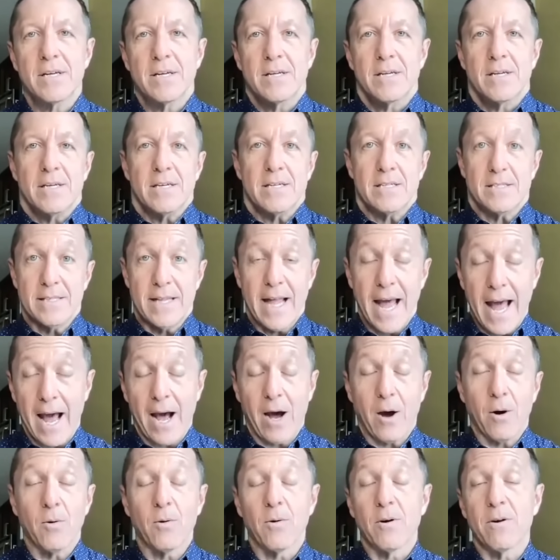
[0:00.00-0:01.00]
is
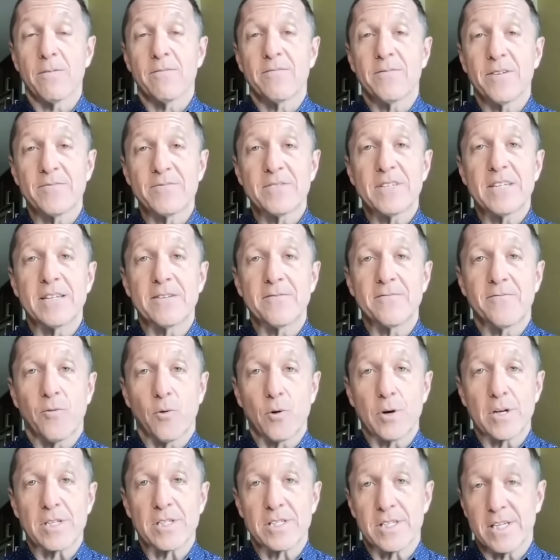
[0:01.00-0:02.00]
now
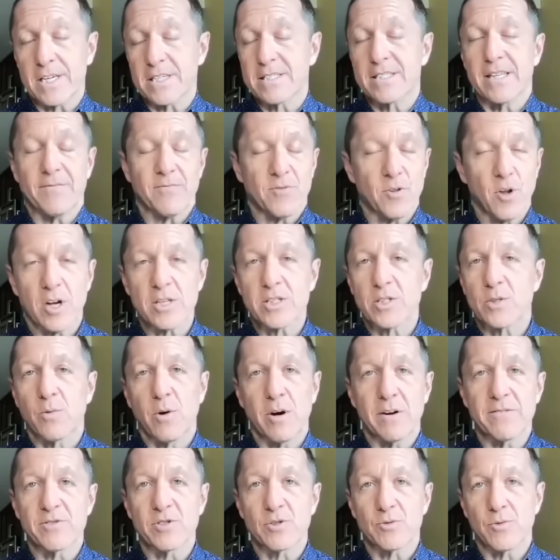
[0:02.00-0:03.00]
15-46. They've lost 12
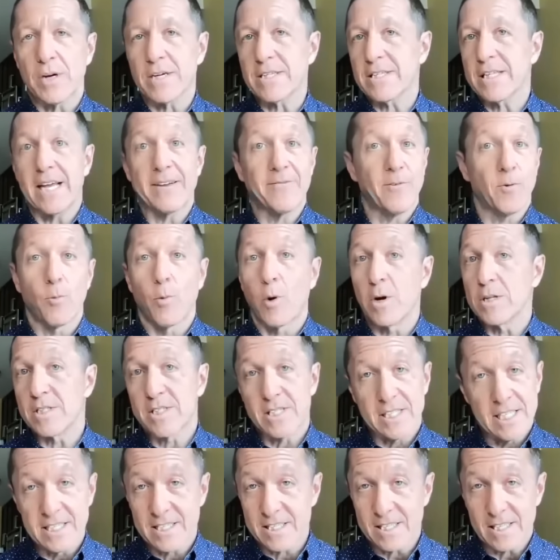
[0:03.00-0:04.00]
straight. They haven't won
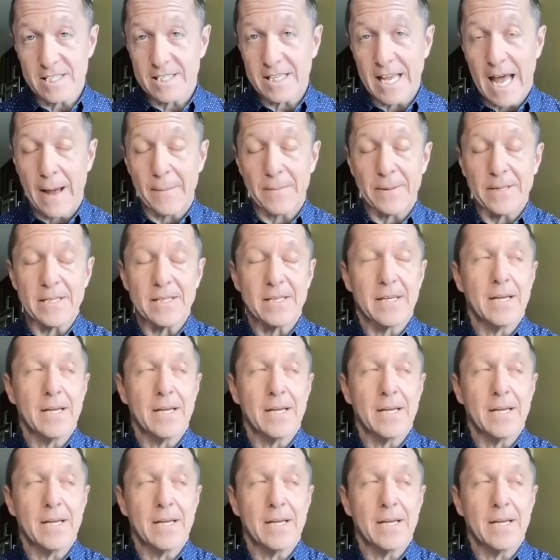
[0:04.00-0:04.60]
since this happened.